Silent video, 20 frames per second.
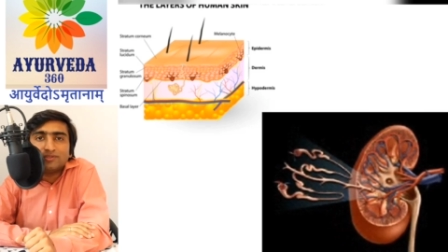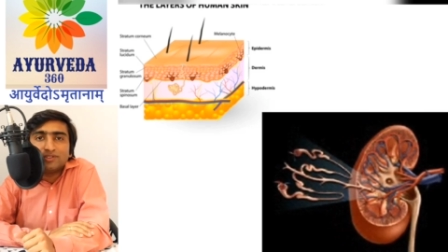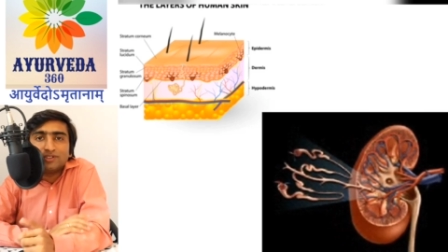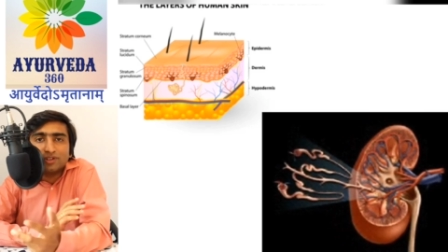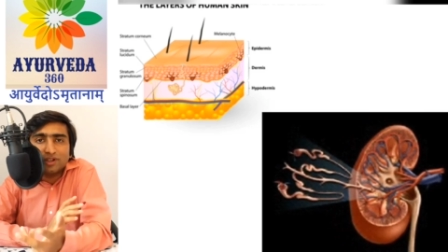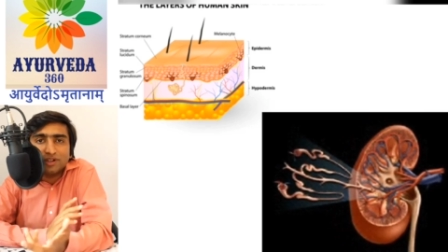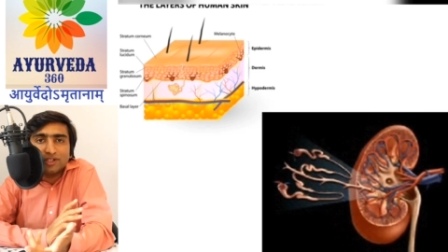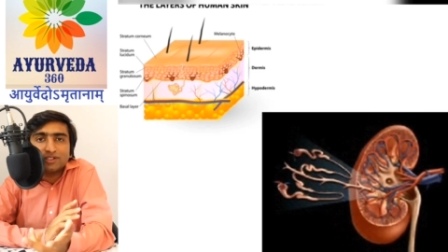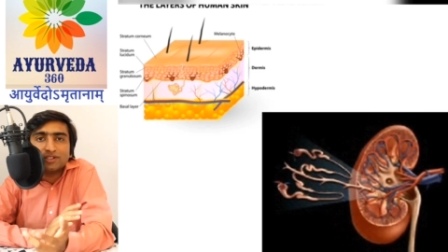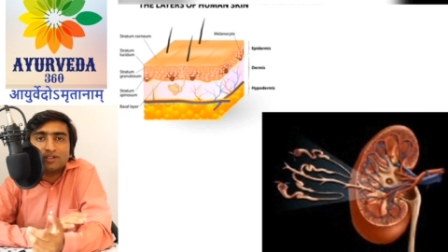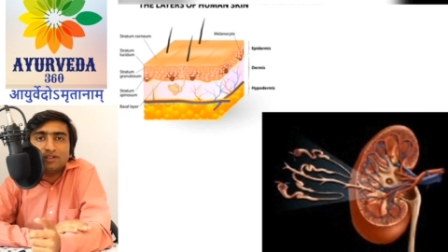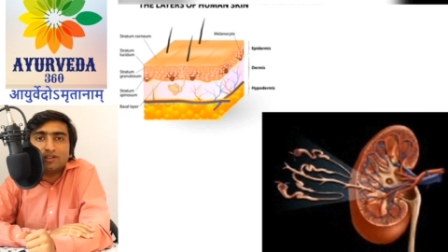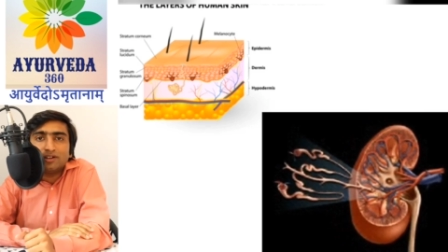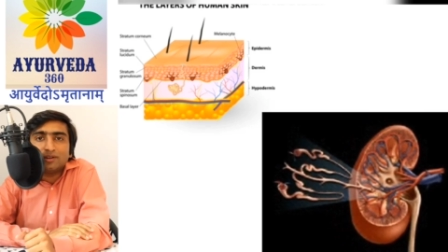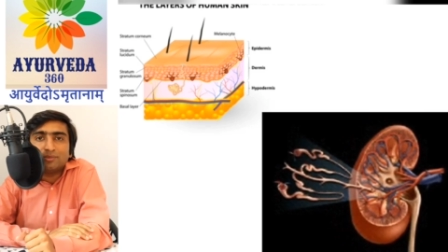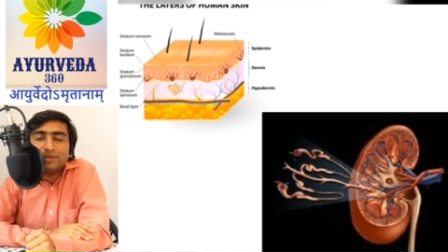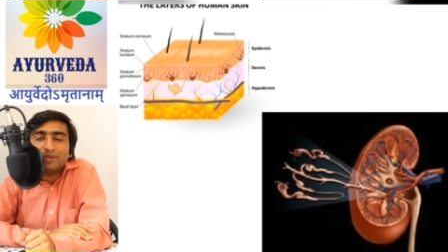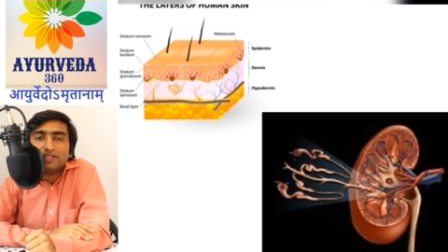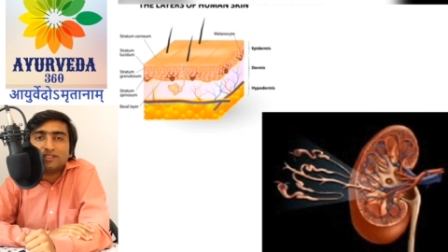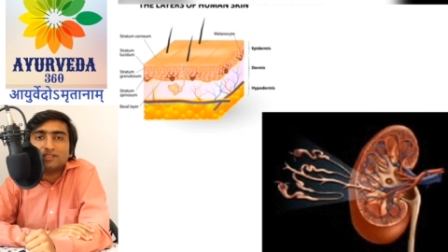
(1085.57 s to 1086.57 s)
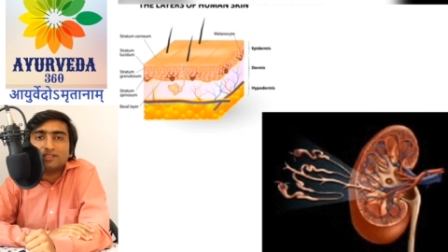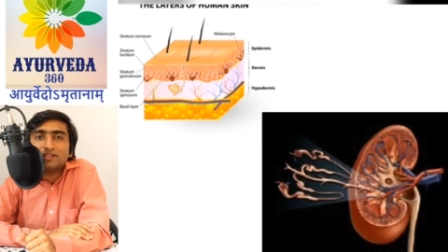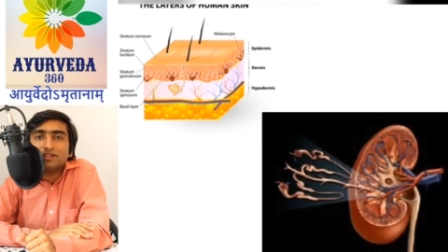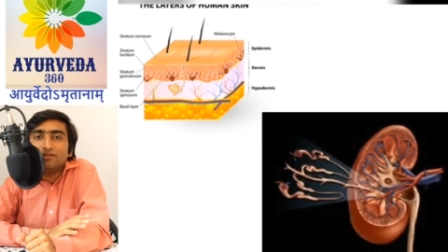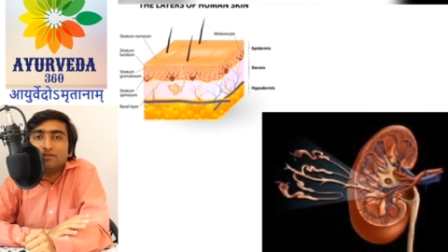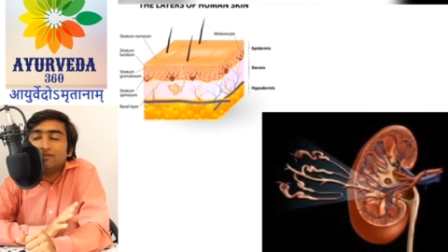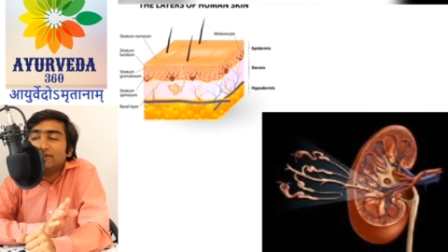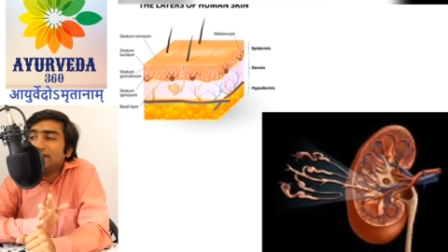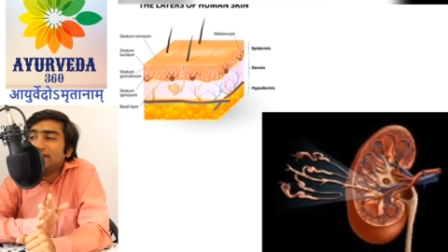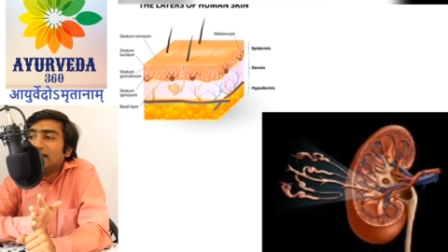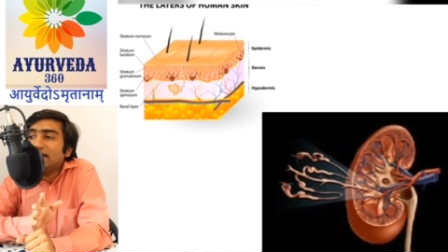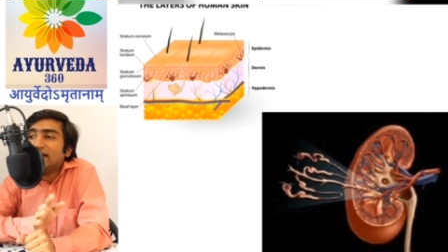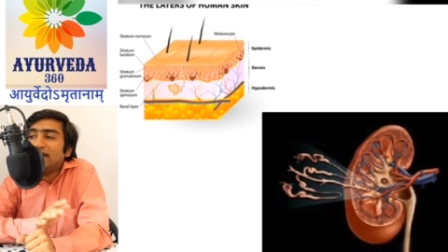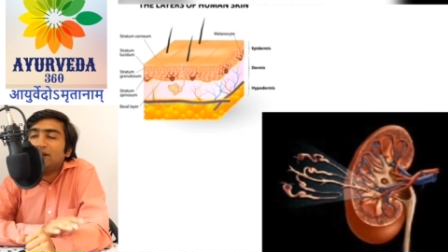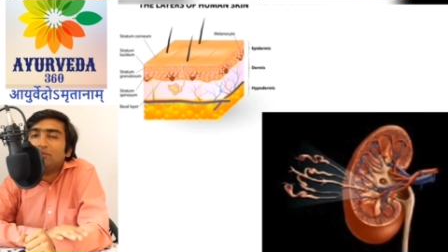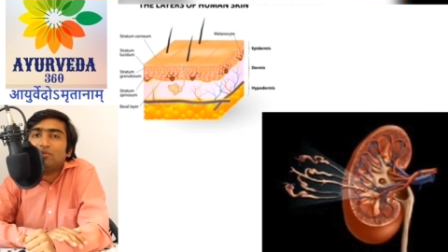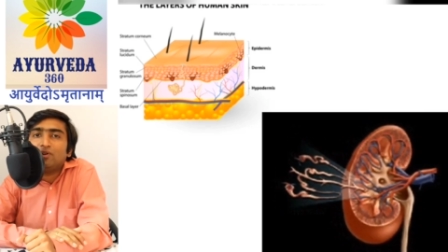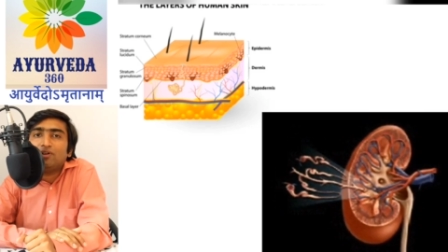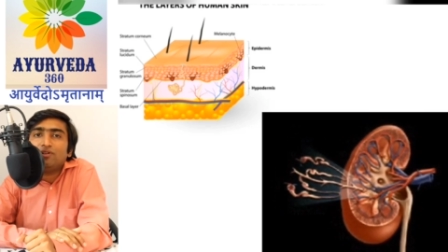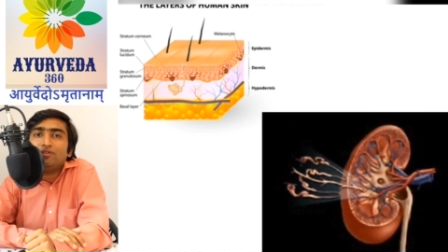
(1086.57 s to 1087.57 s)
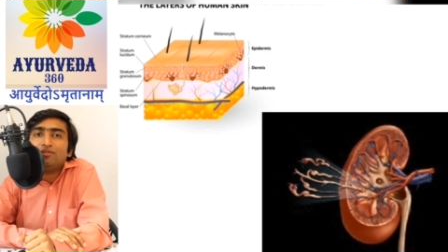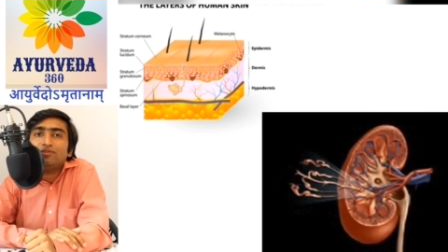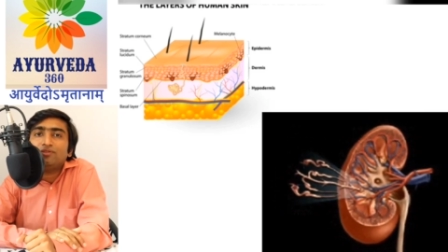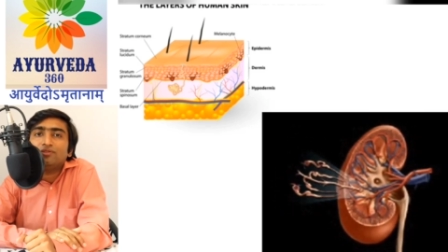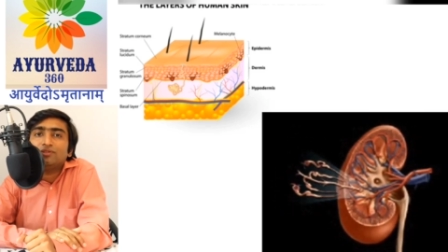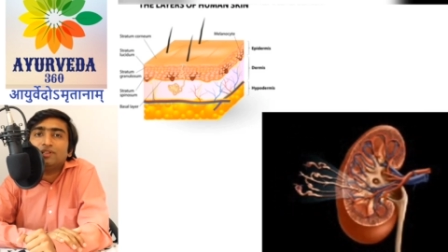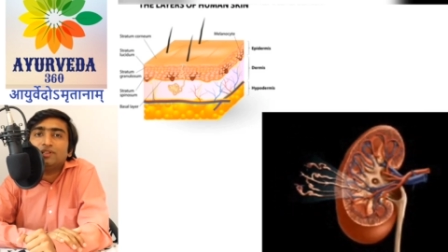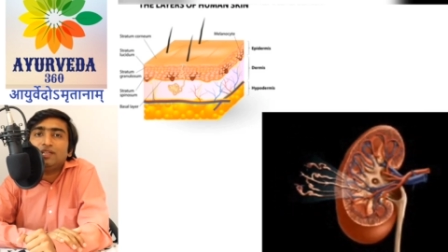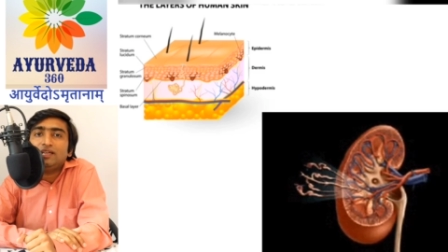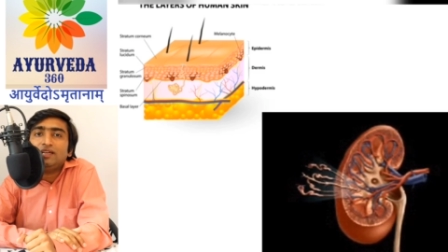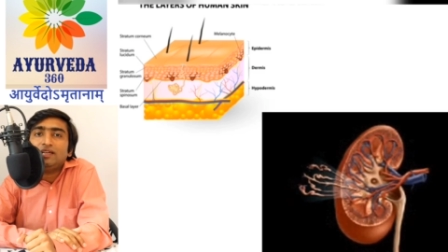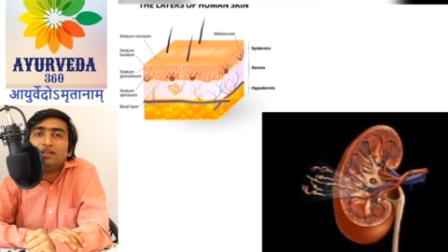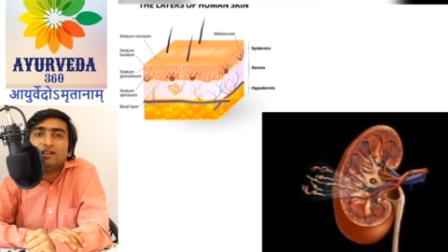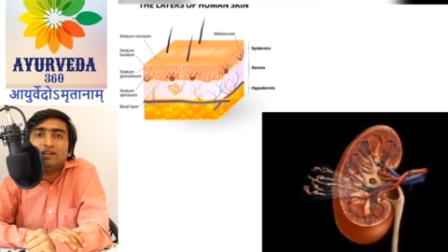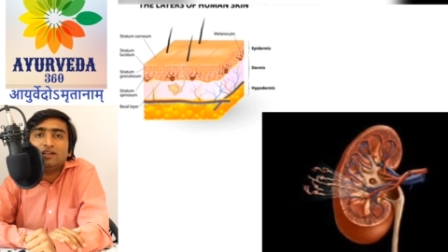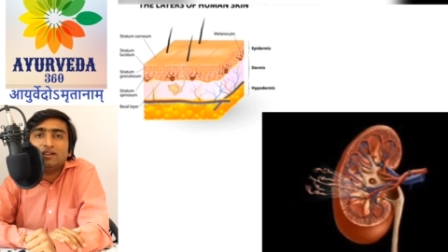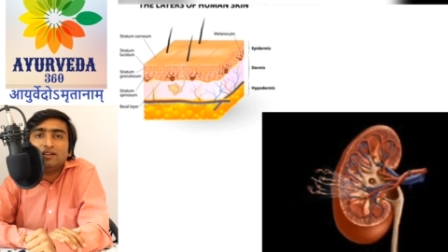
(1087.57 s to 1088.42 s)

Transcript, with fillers: physiological topics with the help of the